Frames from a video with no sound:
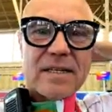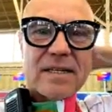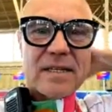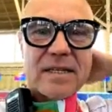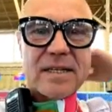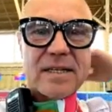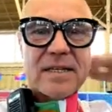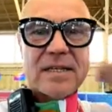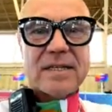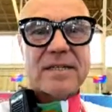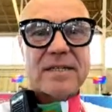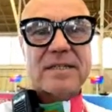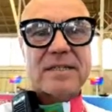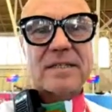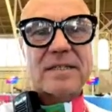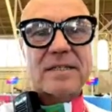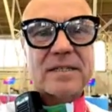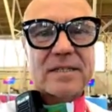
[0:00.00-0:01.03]

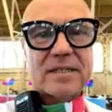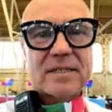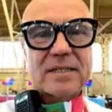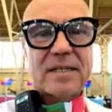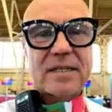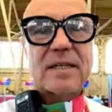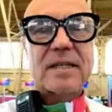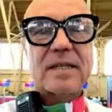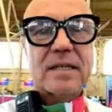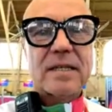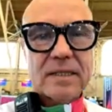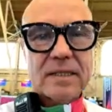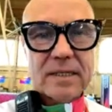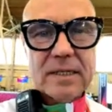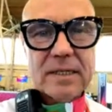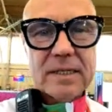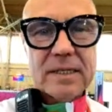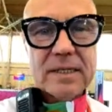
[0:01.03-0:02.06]

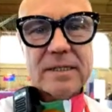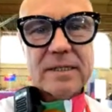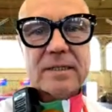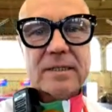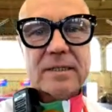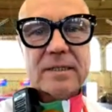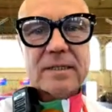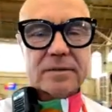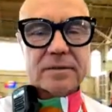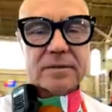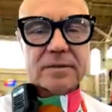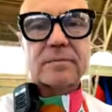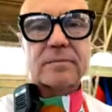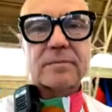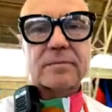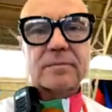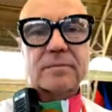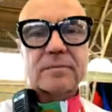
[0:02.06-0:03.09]

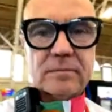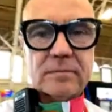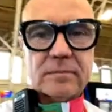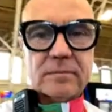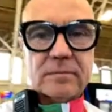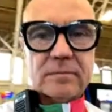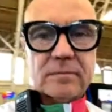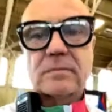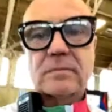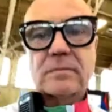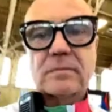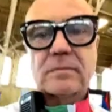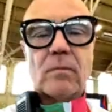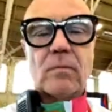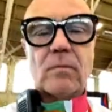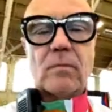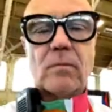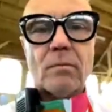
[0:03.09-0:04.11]

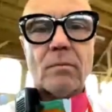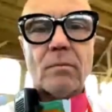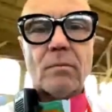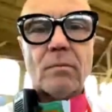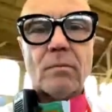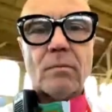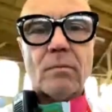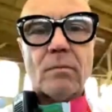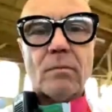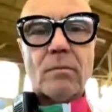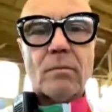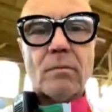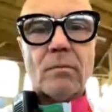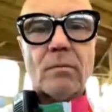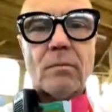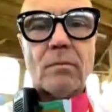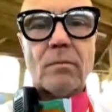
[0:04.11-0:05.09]
This person isn't speaking.